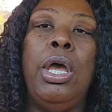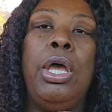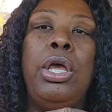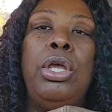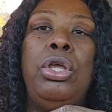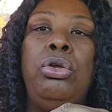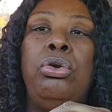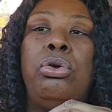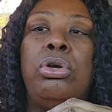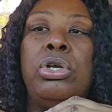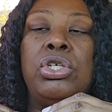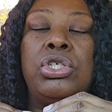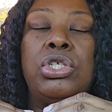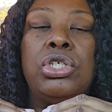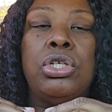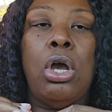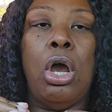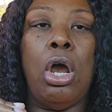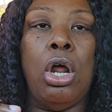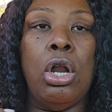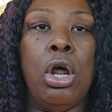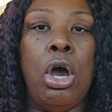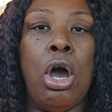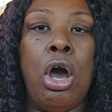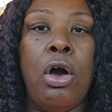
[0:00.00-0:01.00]
You can
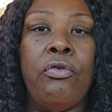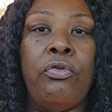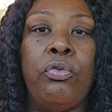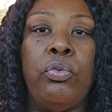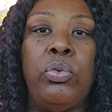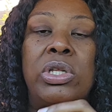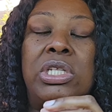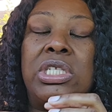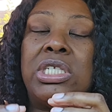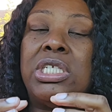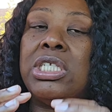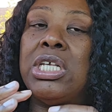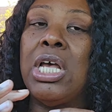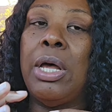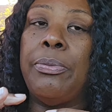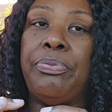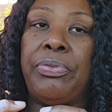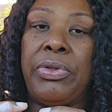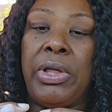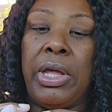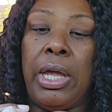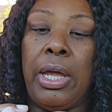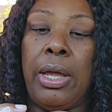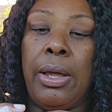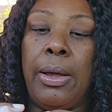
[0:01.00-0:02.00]
start off with
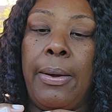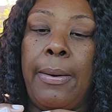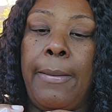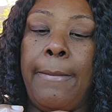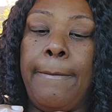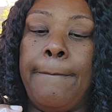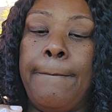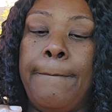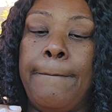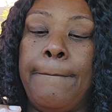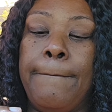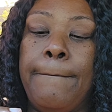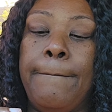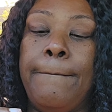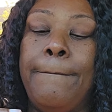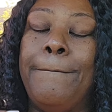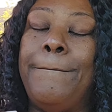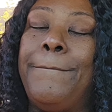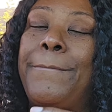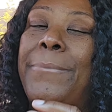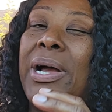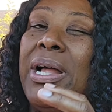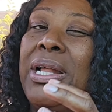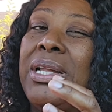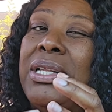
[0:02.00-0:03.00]
something.
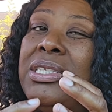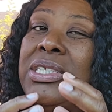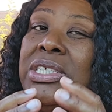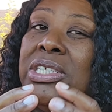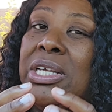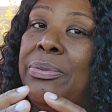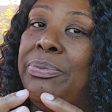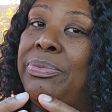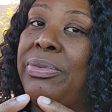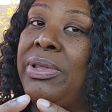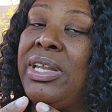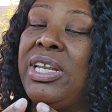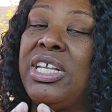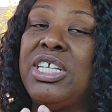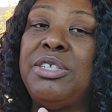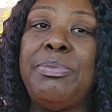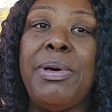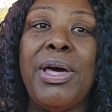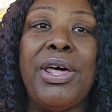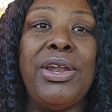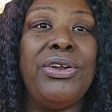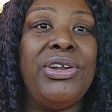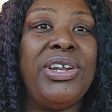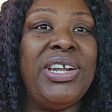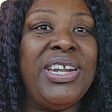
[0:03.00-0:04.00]
But something is
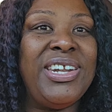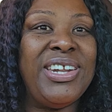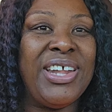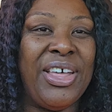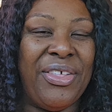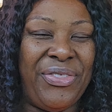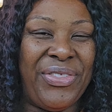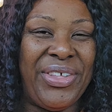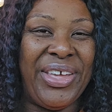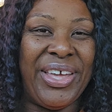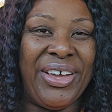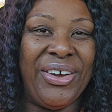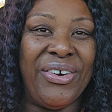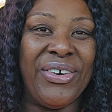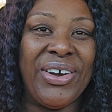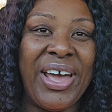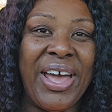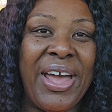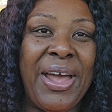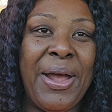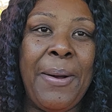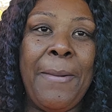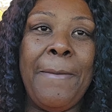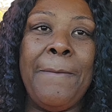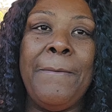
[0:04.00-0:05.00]
better than nothing,
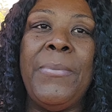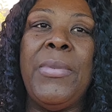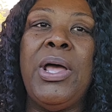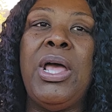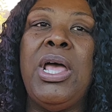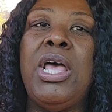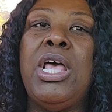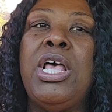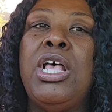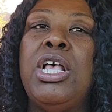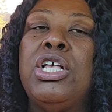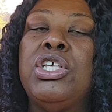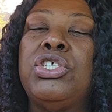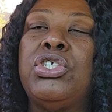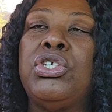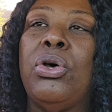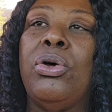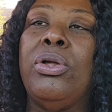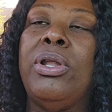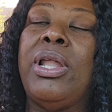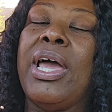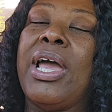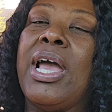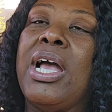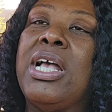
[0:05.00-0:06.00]
okay?
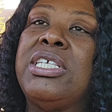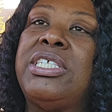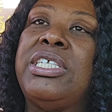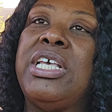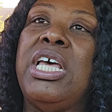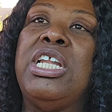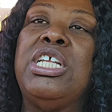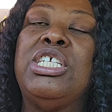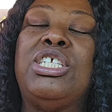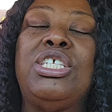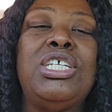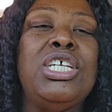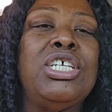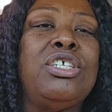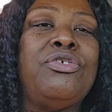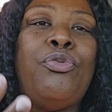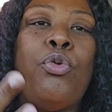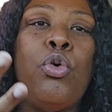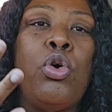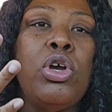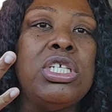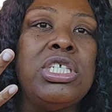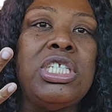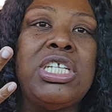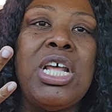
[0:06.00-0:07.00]
So like I said, it's just
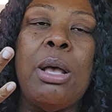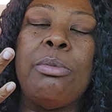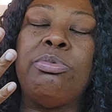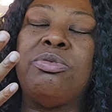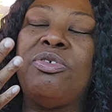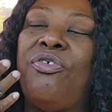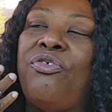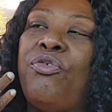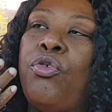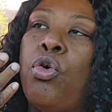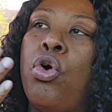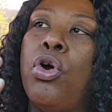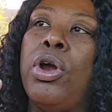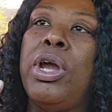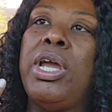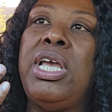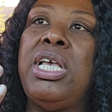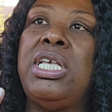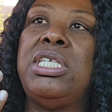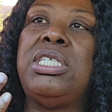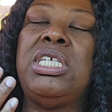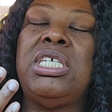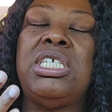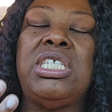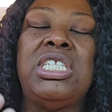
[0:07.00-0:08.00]
4 steps. 4
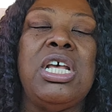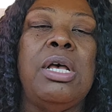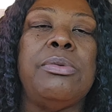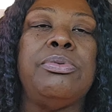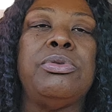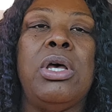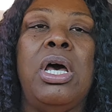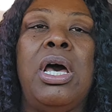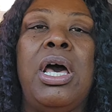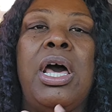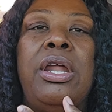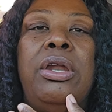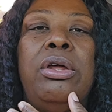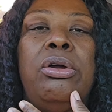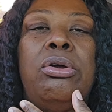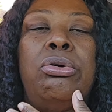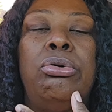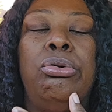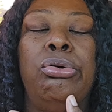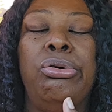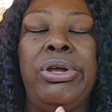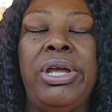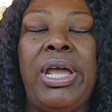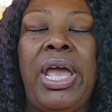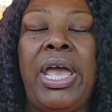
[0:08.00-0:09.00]
easy steps on how to
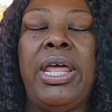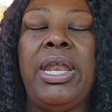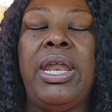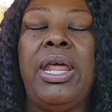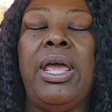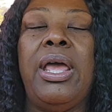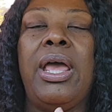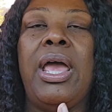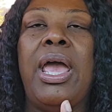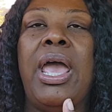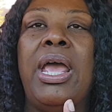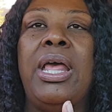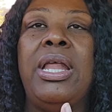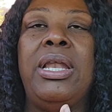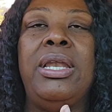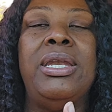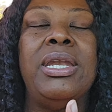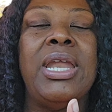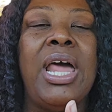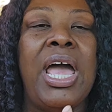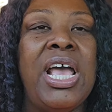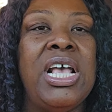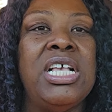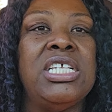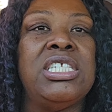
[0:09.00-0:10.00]
create a
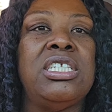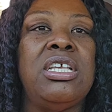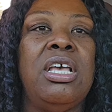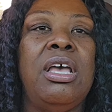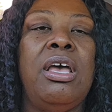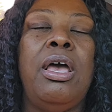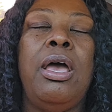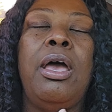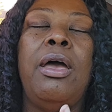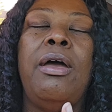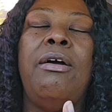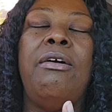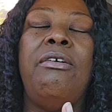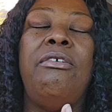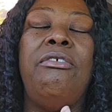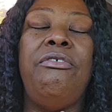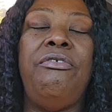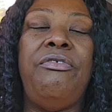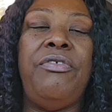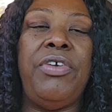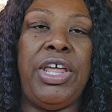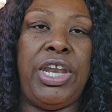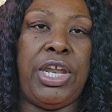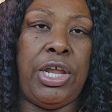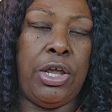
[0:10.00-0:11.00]
nice
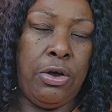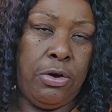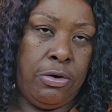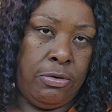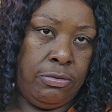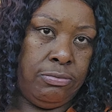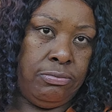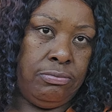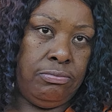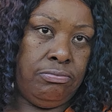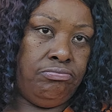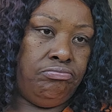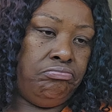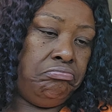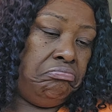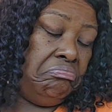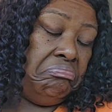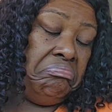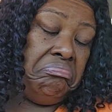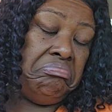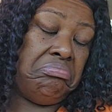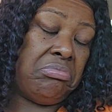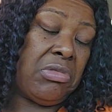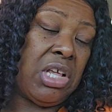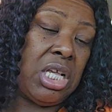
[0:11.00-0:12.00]
video.
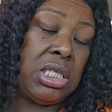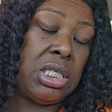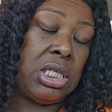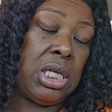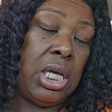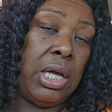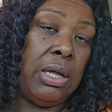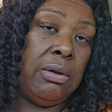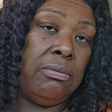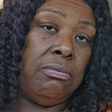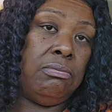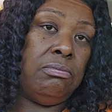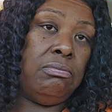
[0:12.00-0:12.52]
That's it.